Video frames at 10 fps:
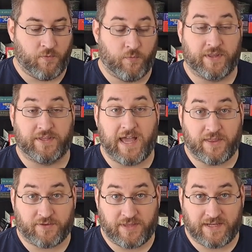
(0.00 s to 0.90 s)
One of the
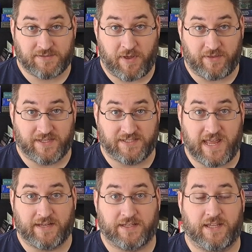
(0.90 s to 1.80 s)
other things about this
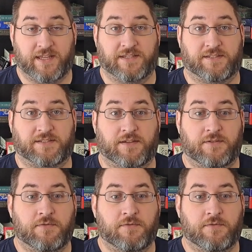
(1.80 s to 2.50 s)
deck is